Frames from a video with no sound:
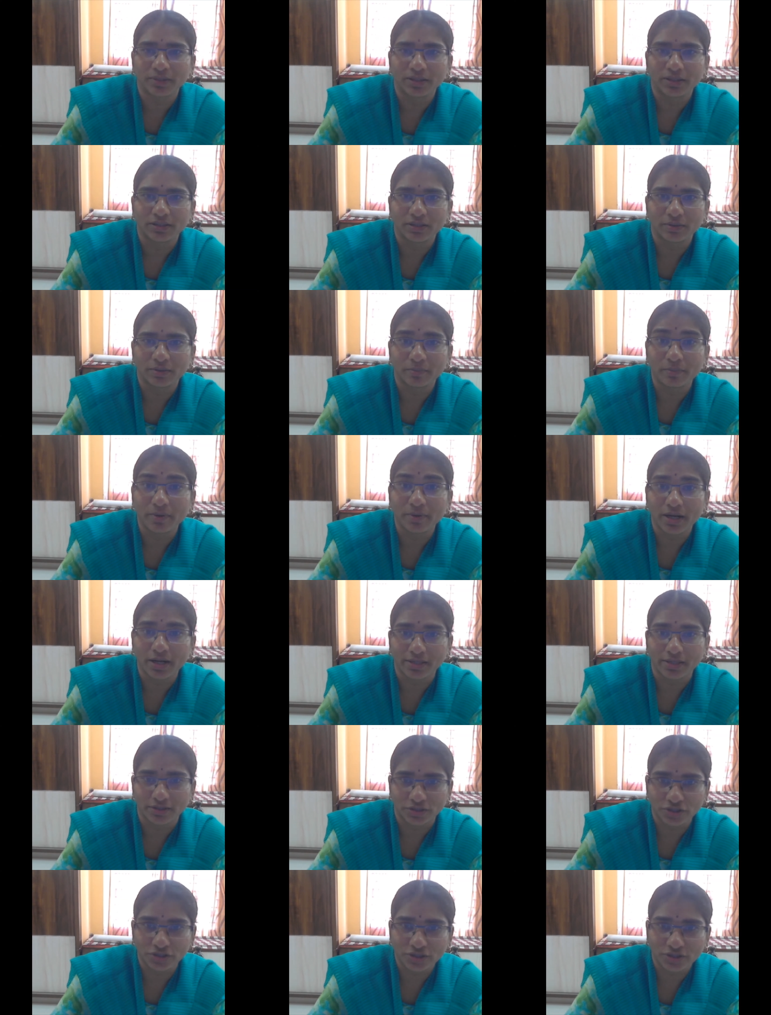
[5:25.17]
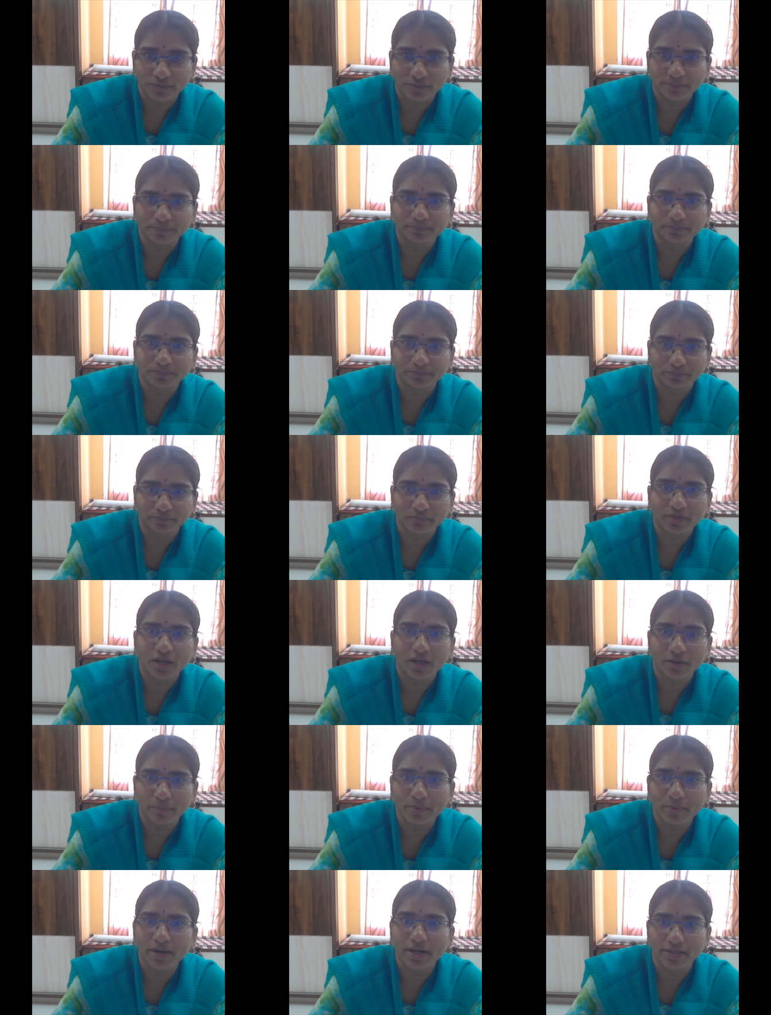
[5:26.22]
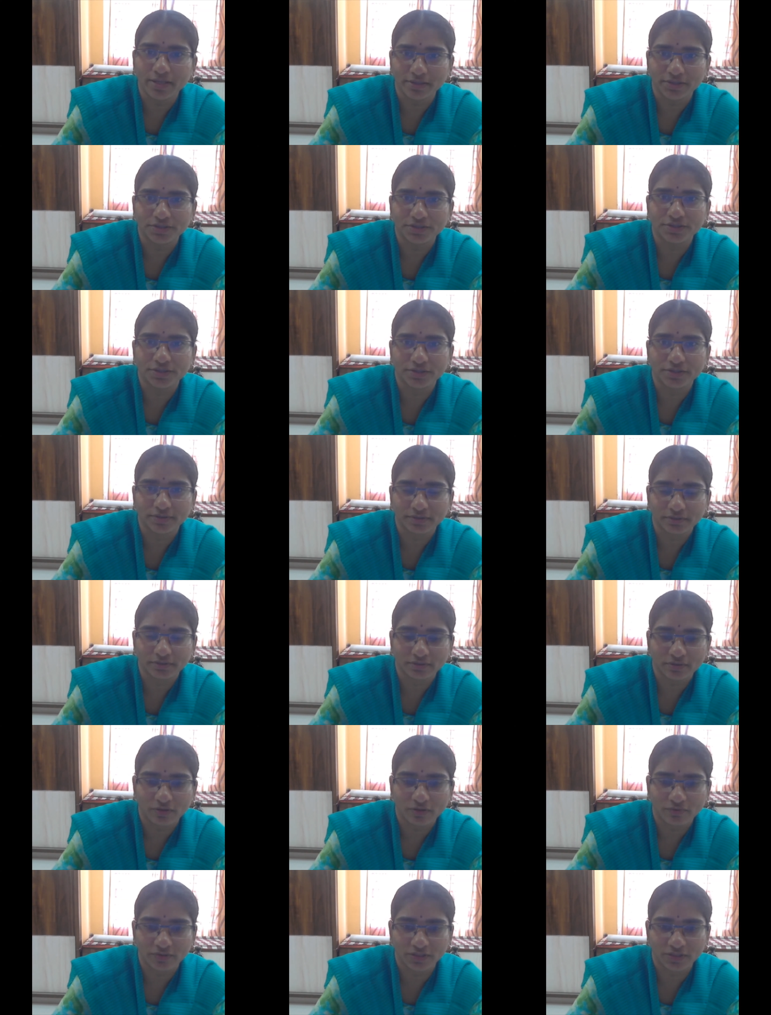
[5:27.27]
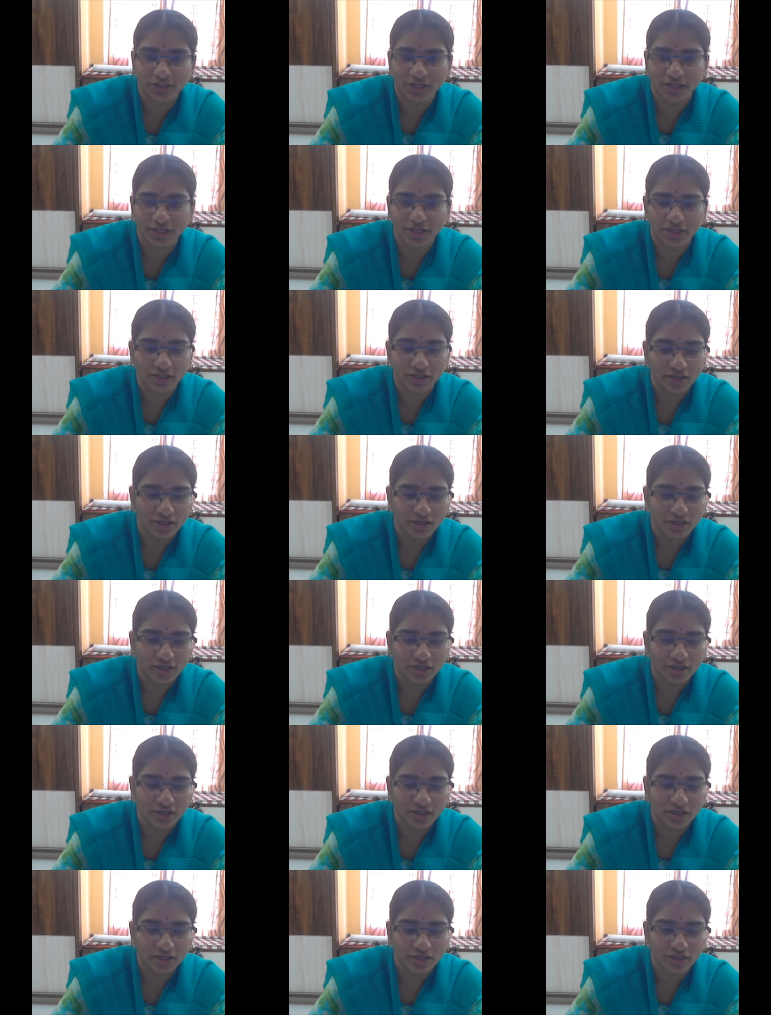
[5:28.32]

the branch, a branch of a tree.